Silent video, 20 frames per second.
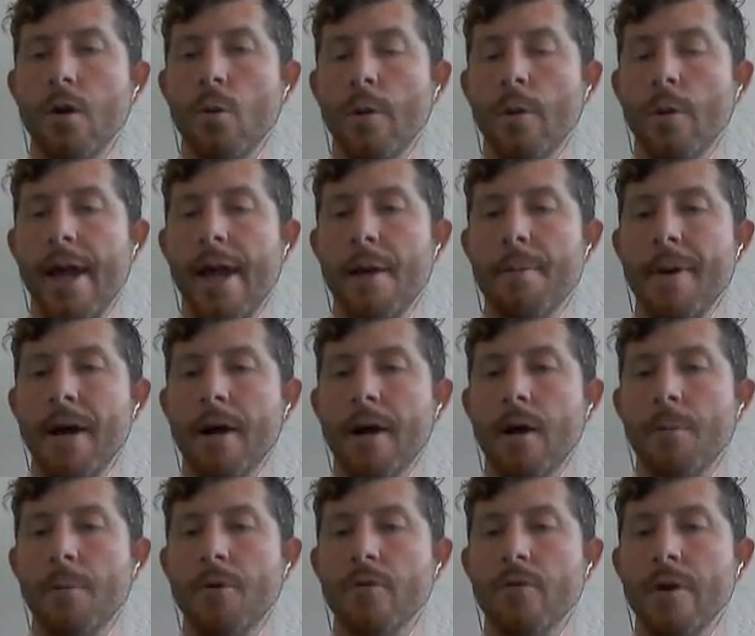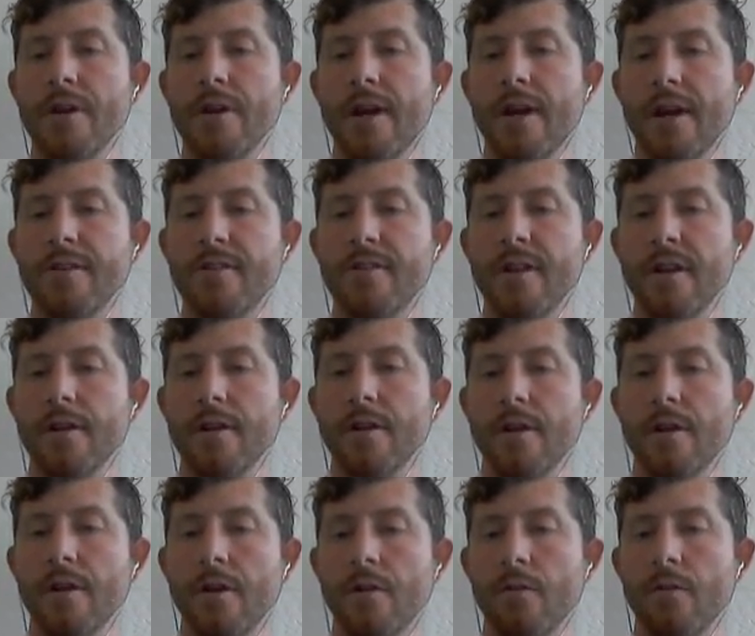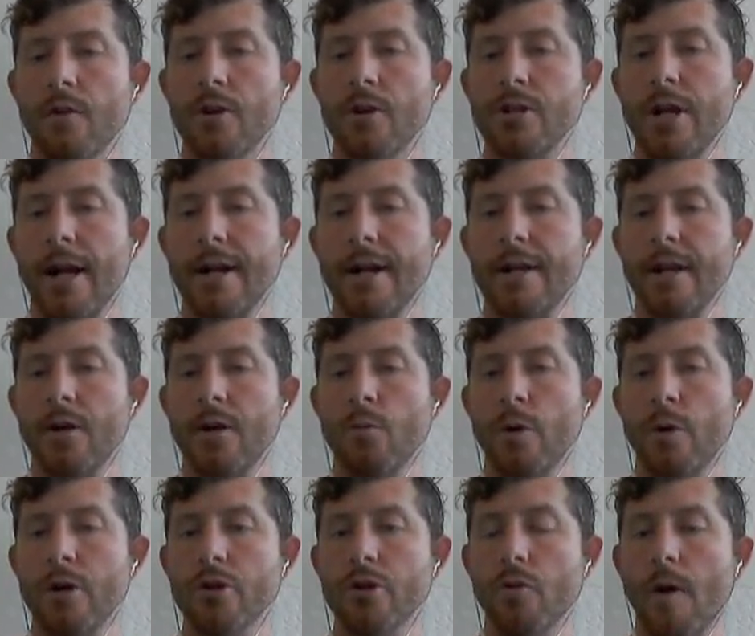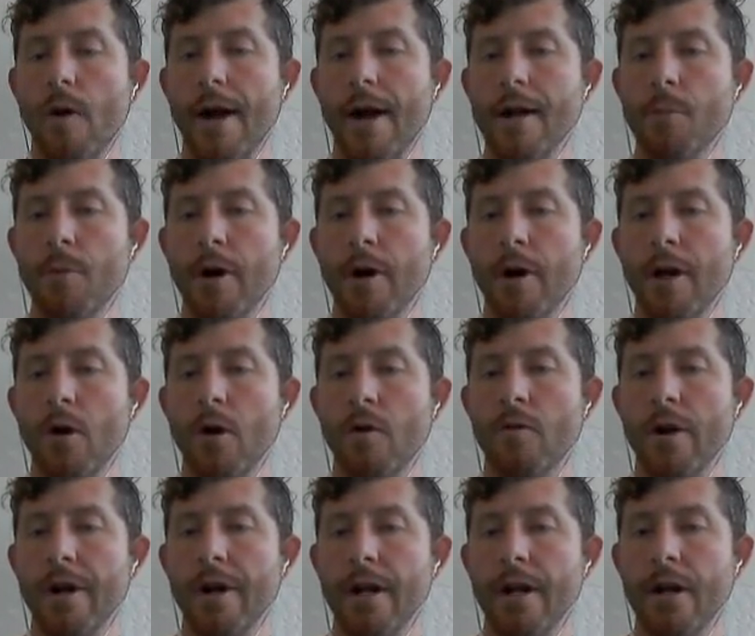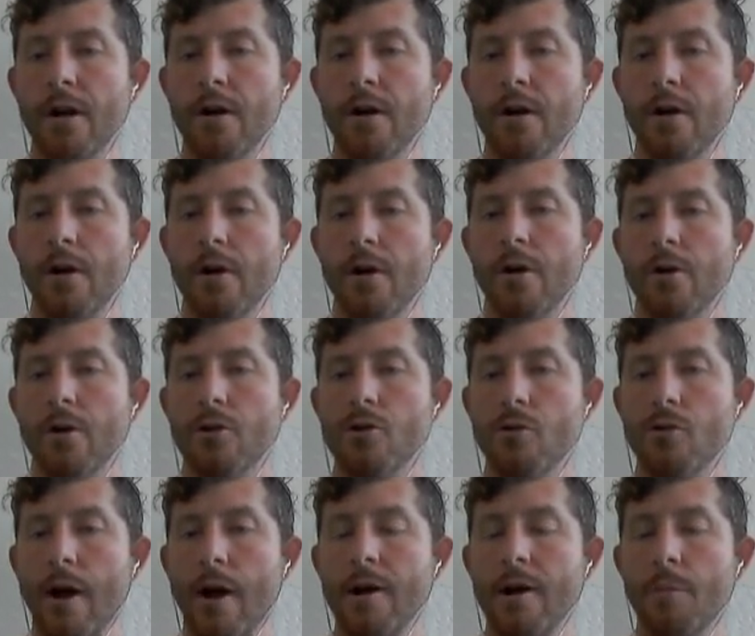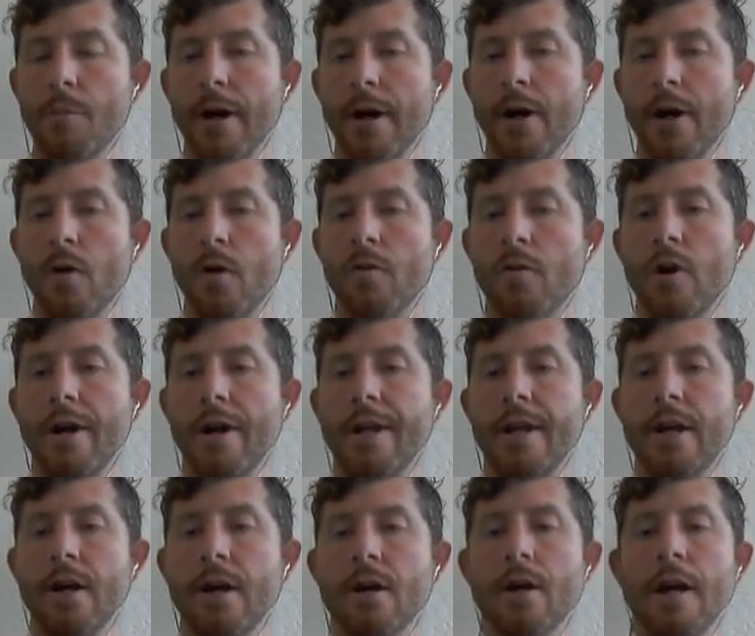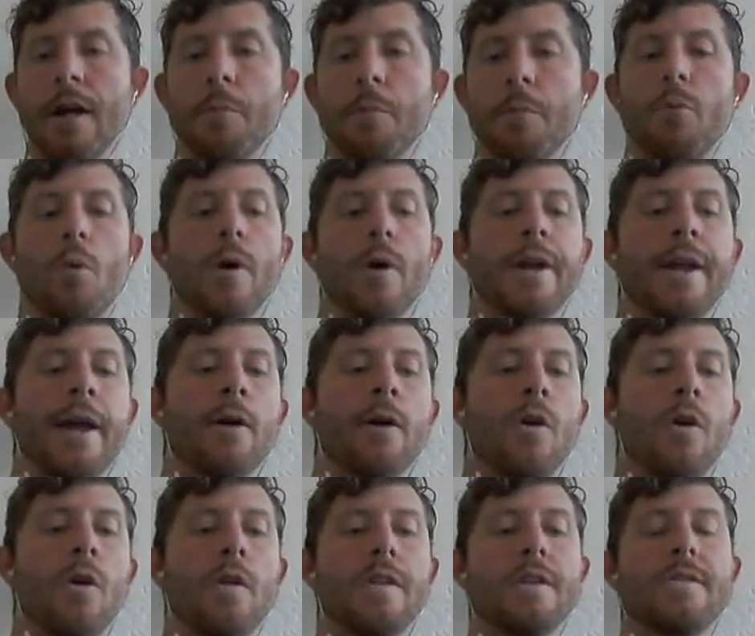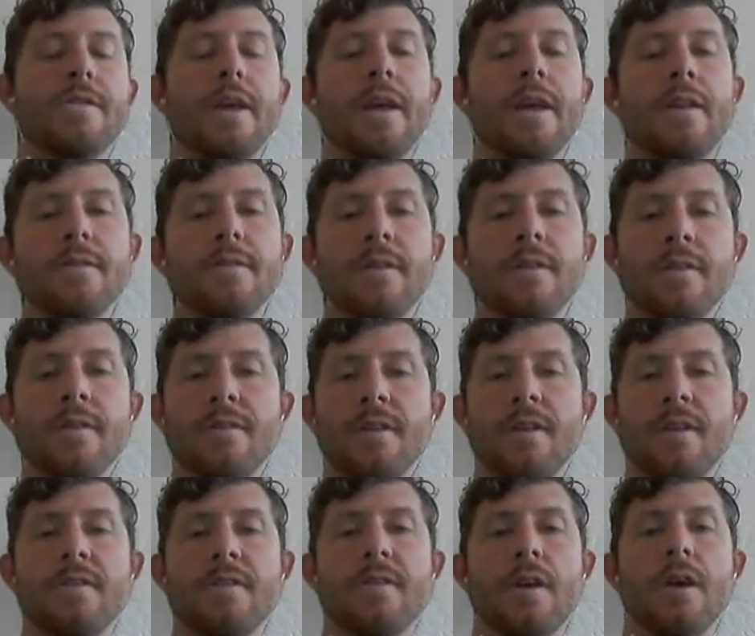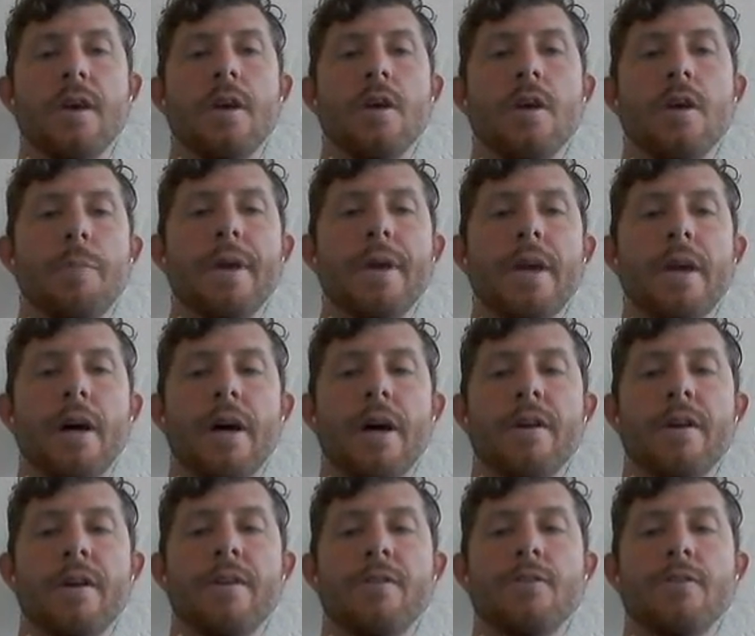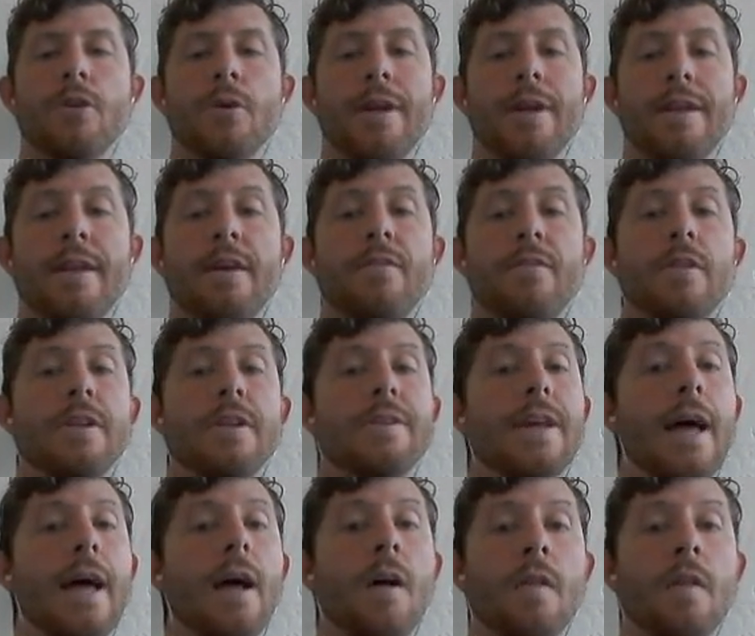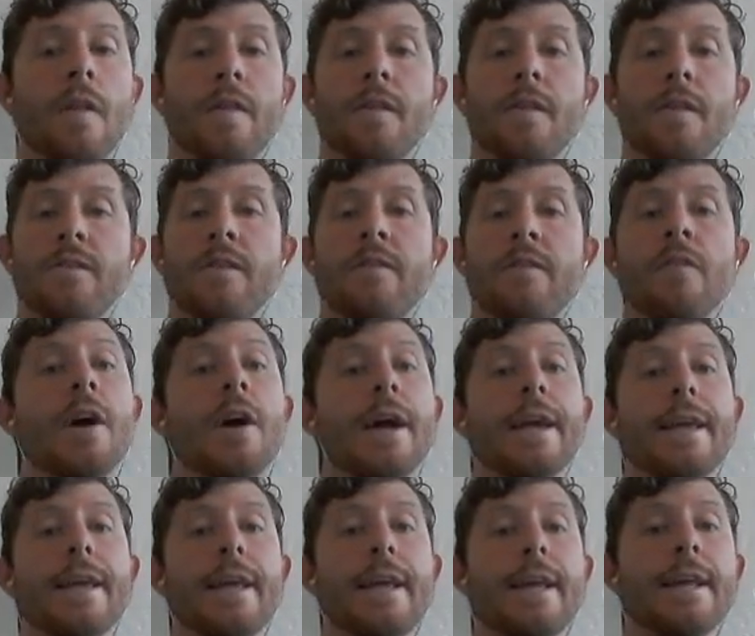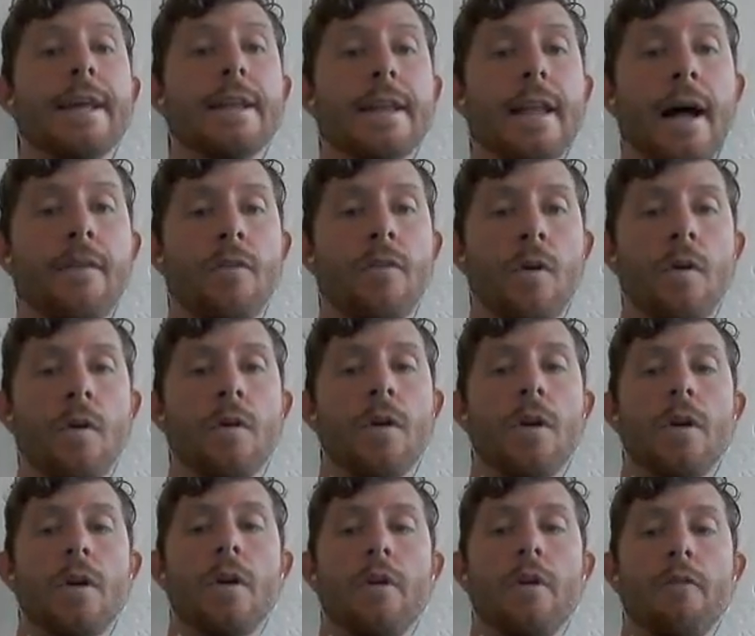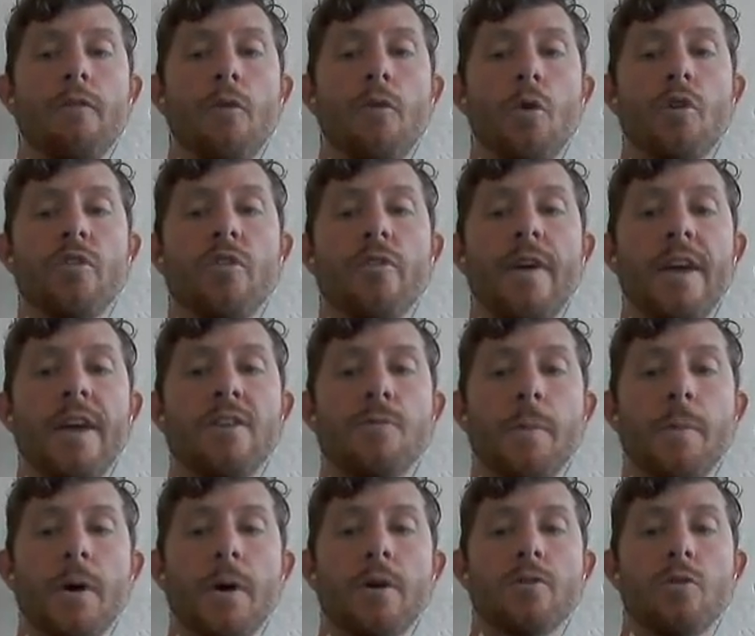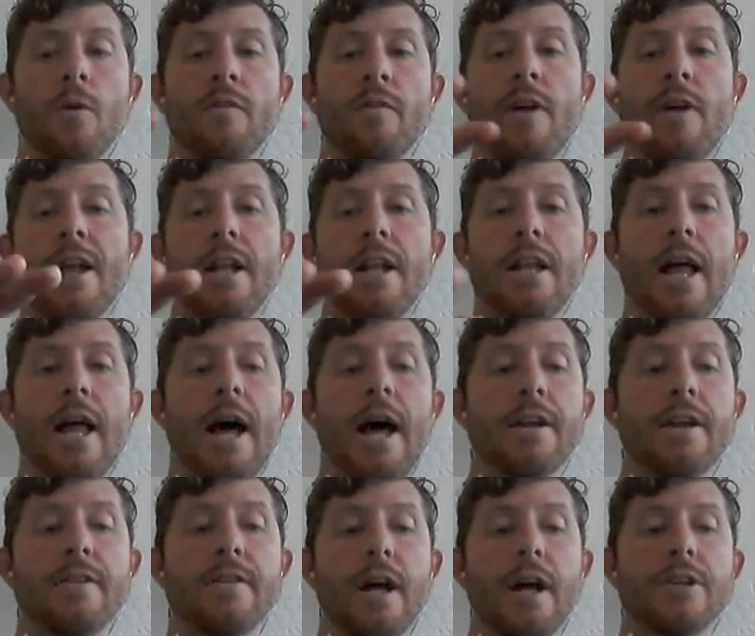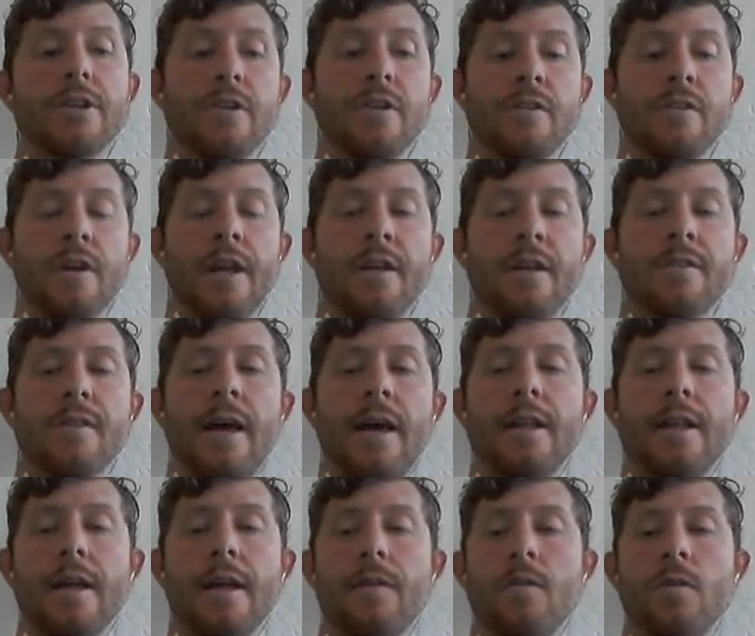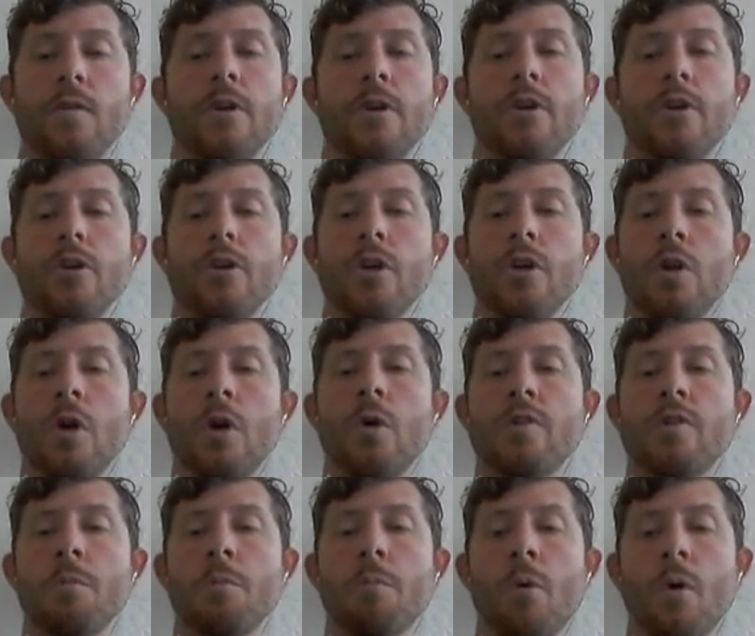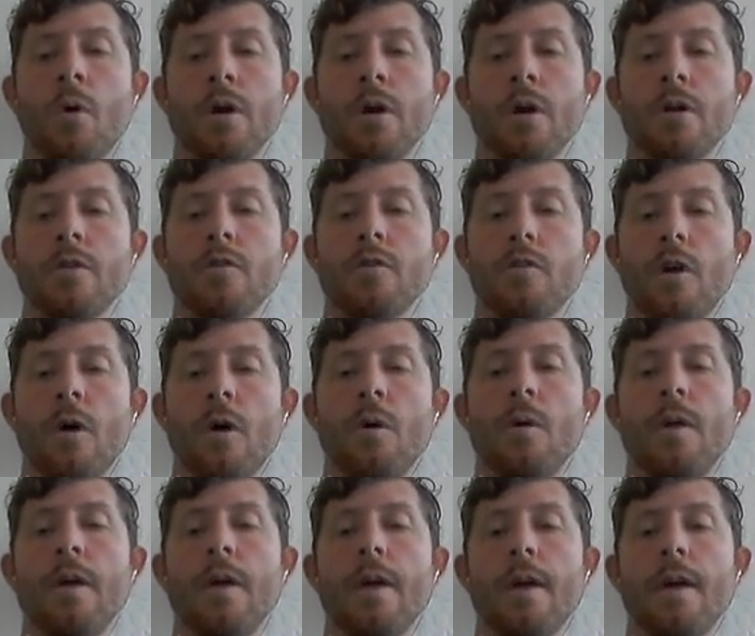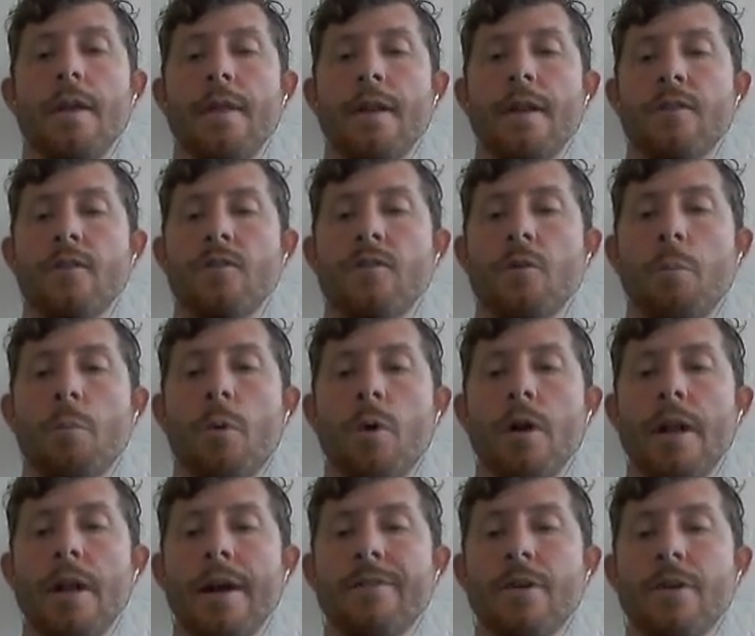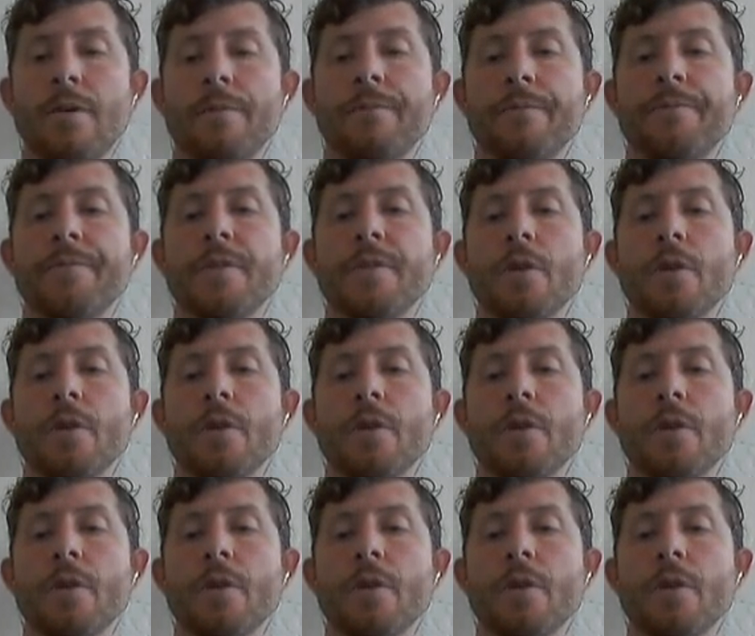We came back up to retest it, rejected. We tried to break over it here, tried to break over it here, and I'm pointing out all these instances because you can definitely tell that this is a very key level for Facebook. So we've got a lot of touches against that level. You know it's important. So it's a support level.